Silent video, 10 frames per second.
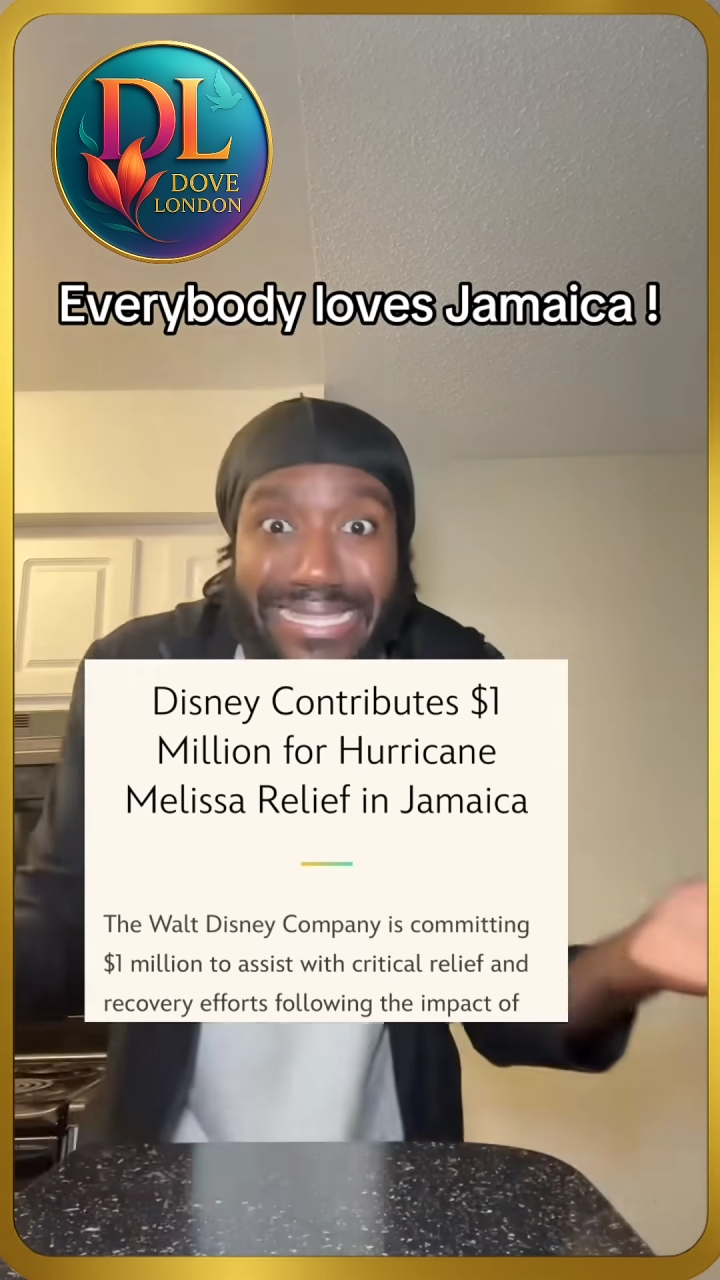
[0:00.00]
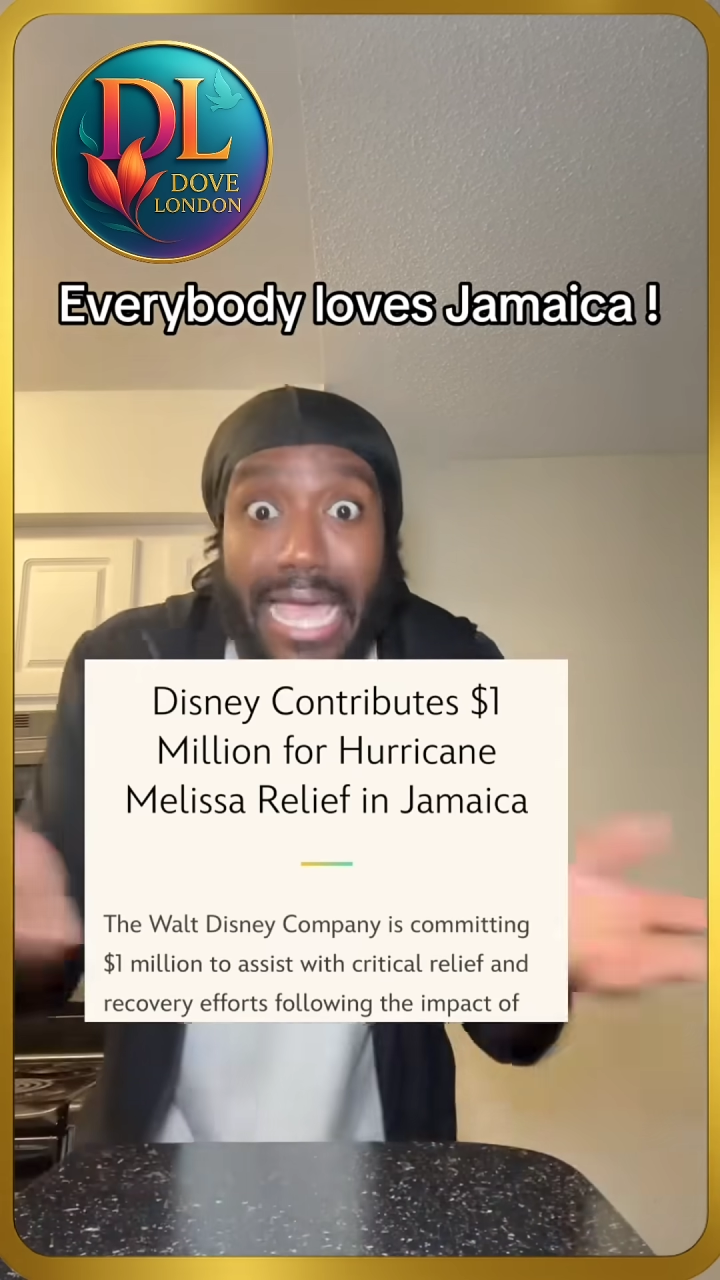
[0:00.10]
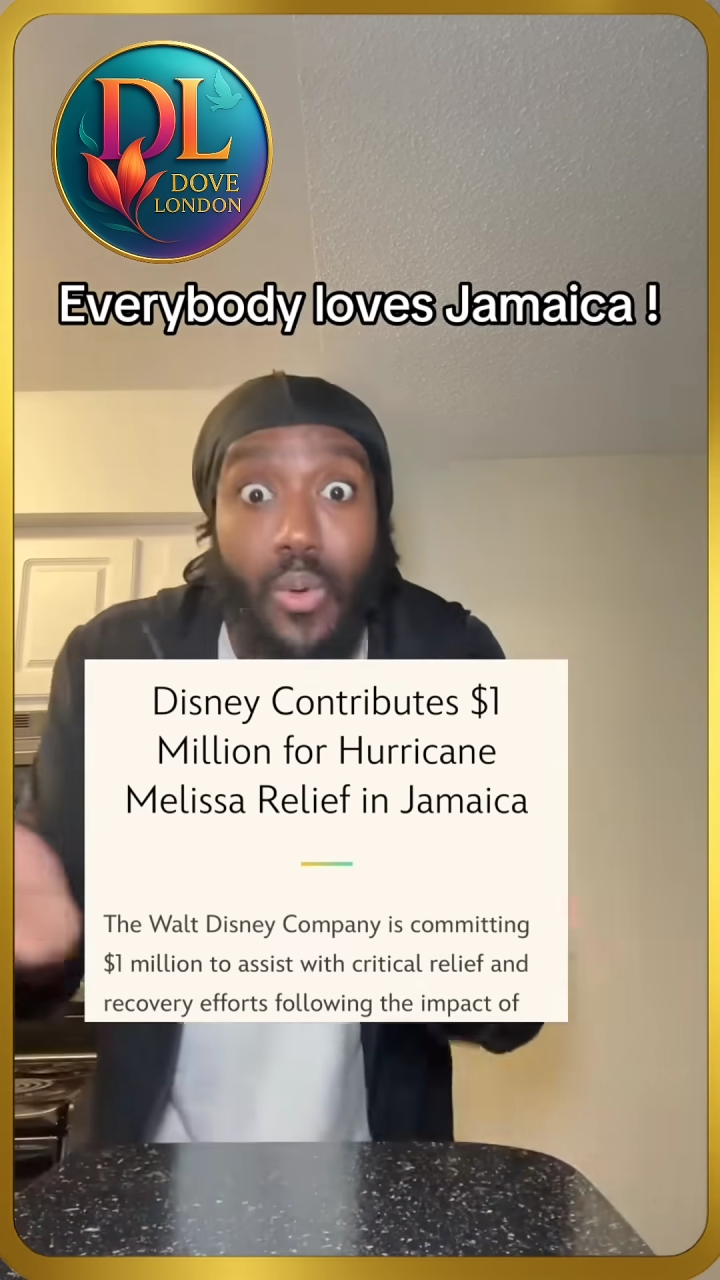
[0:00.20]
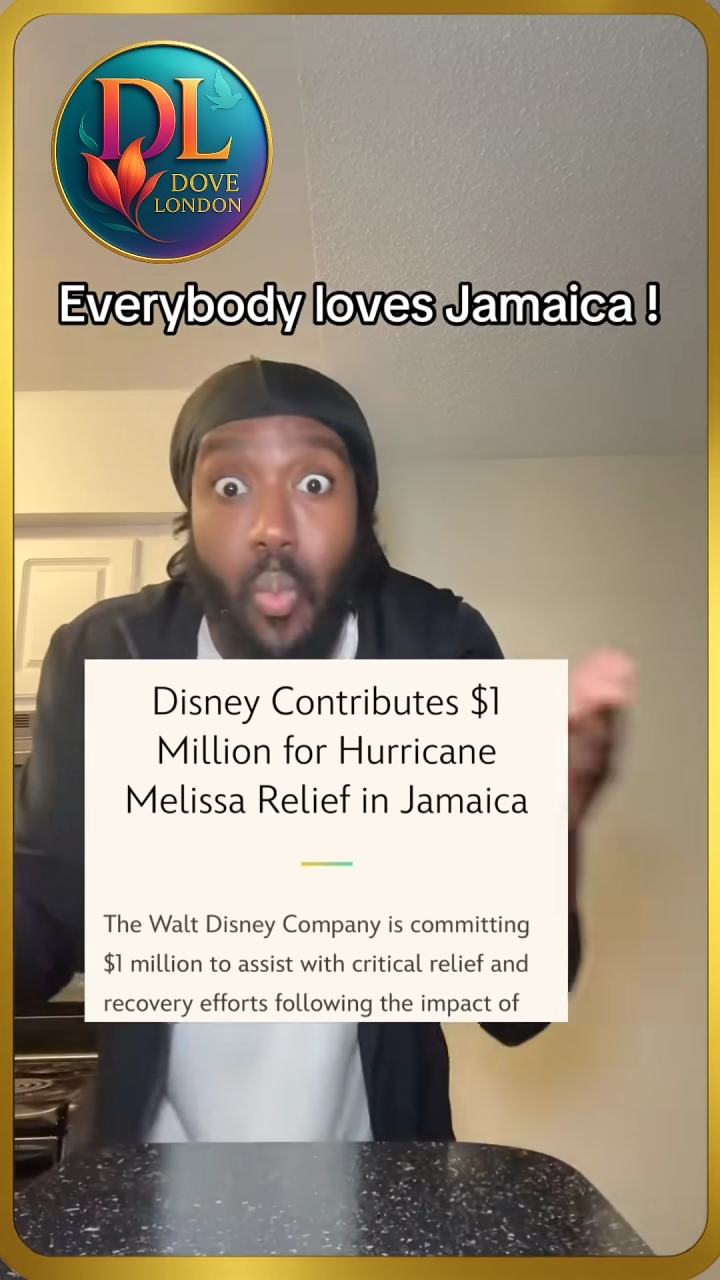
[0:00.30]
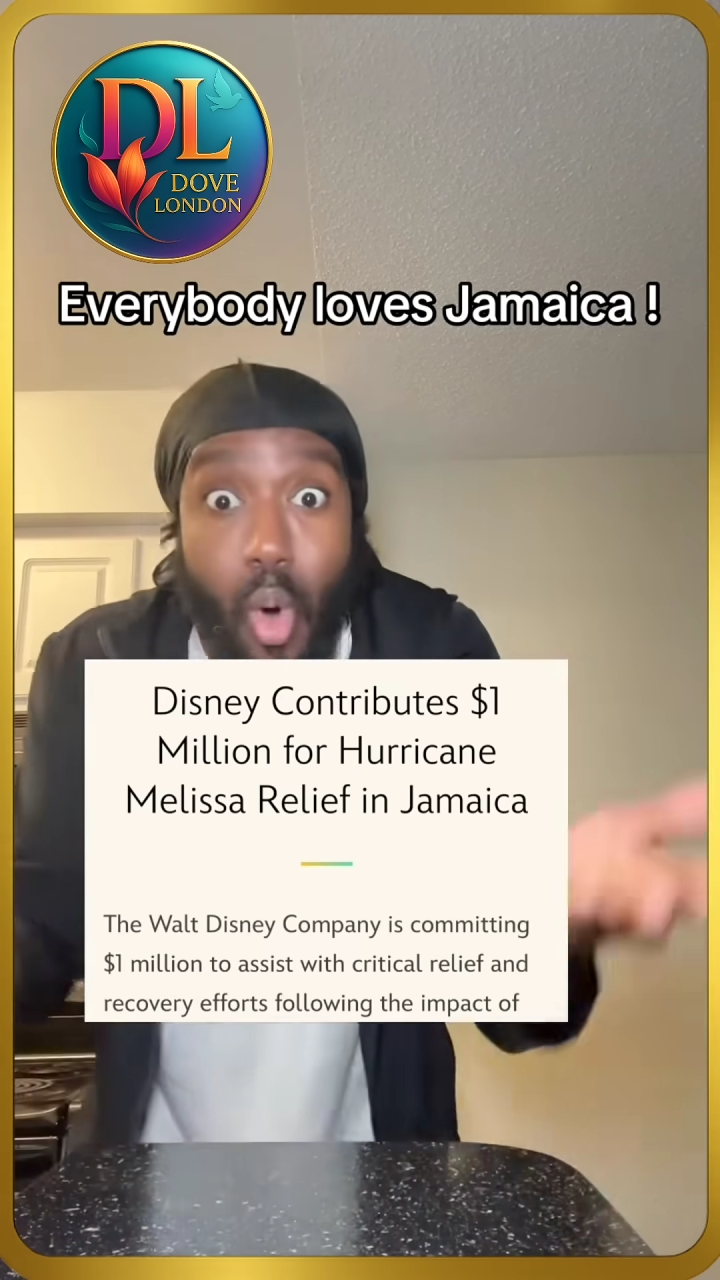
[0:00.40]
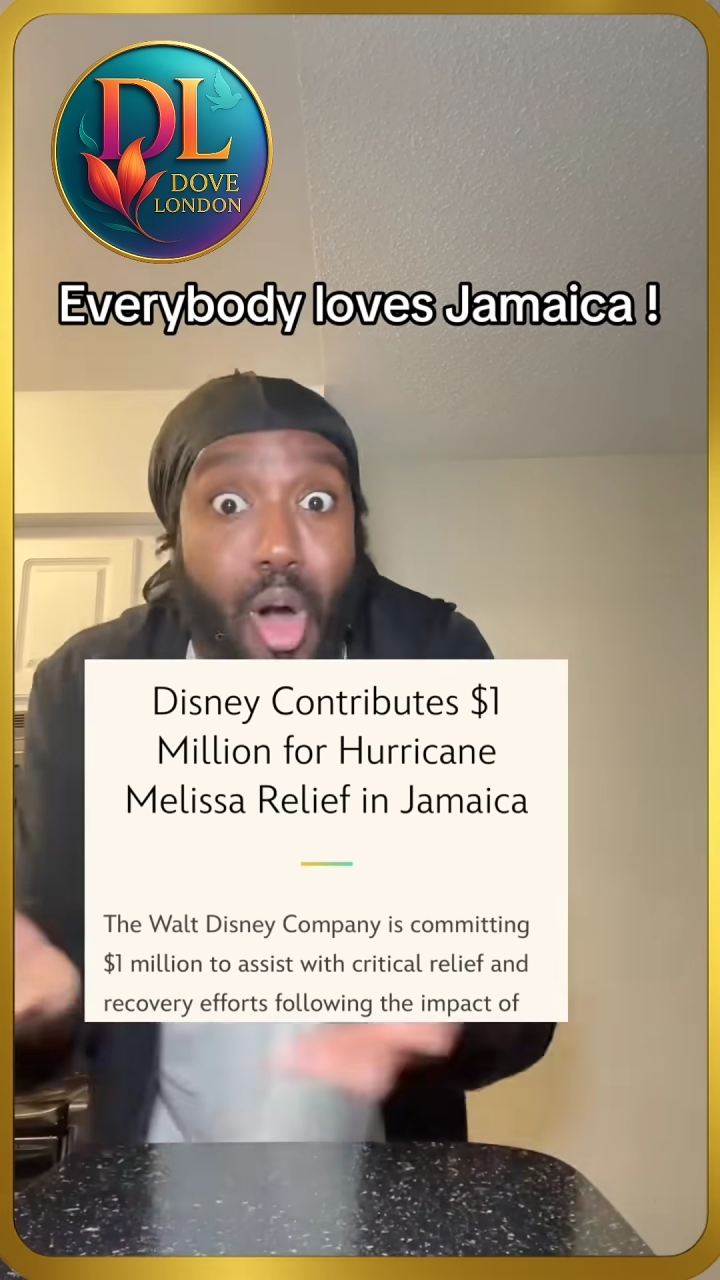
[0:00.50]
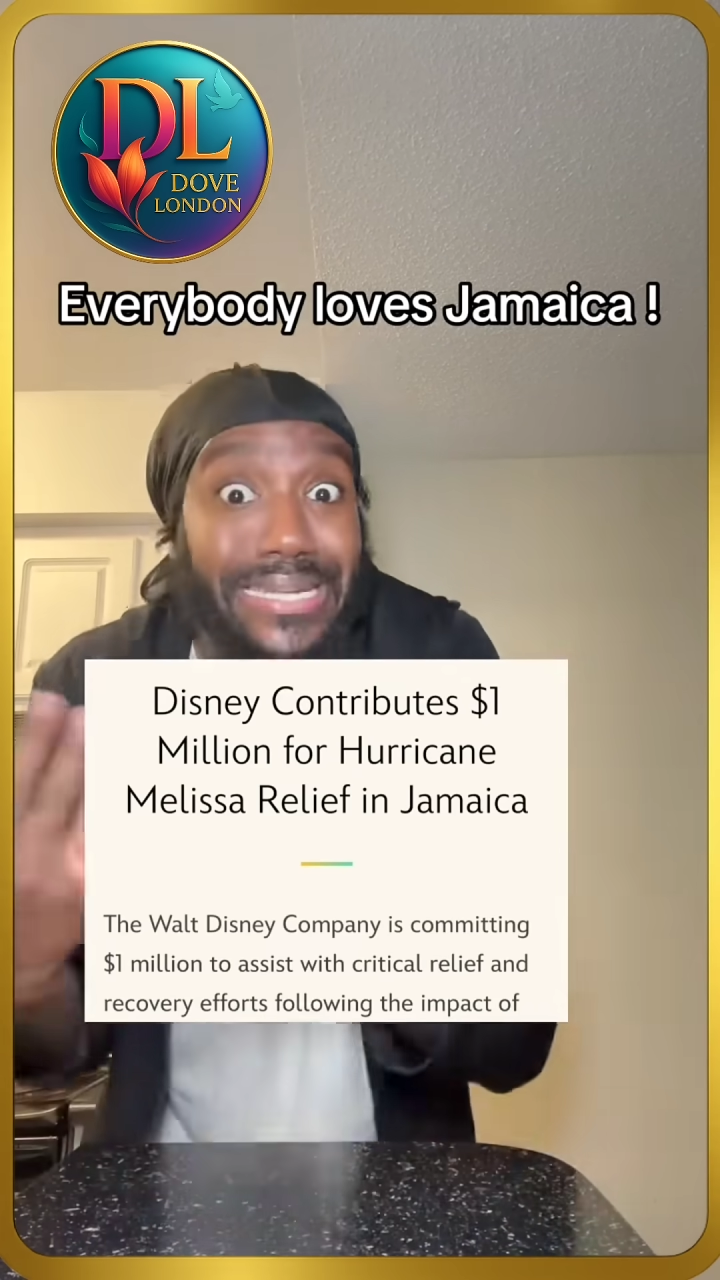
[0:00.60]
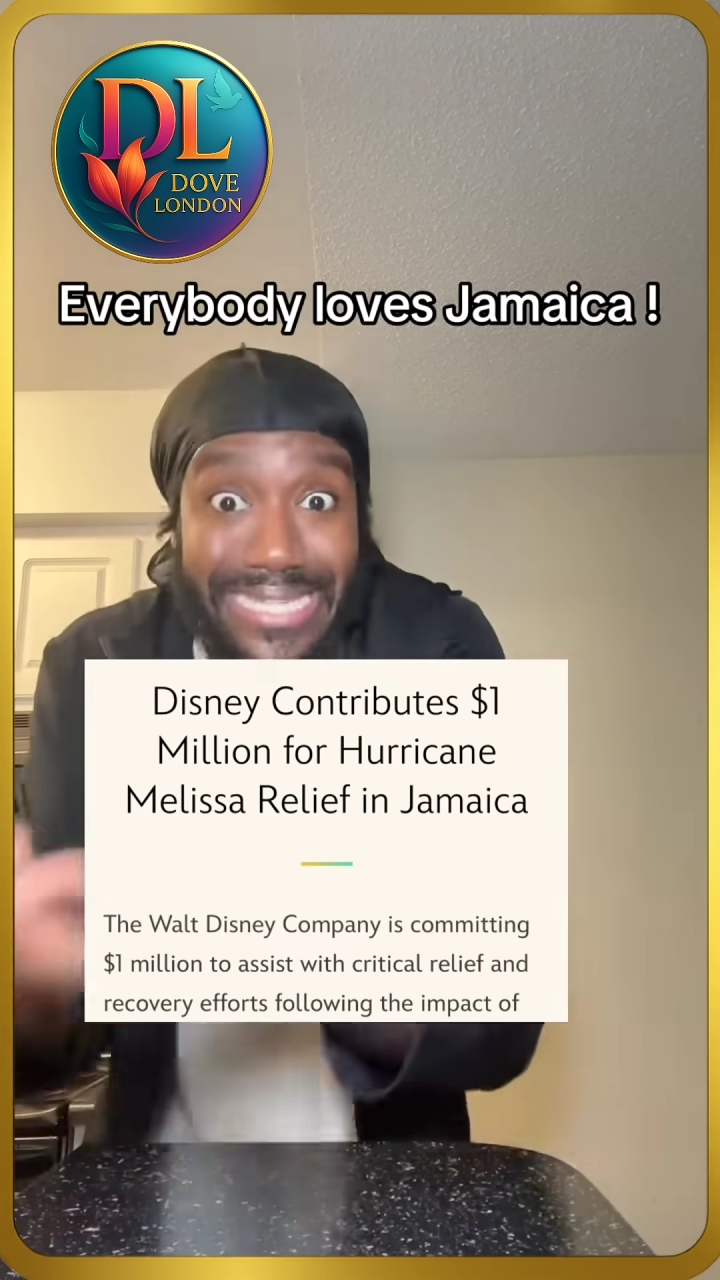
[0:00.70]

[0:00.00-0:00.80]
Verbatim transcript: like Walt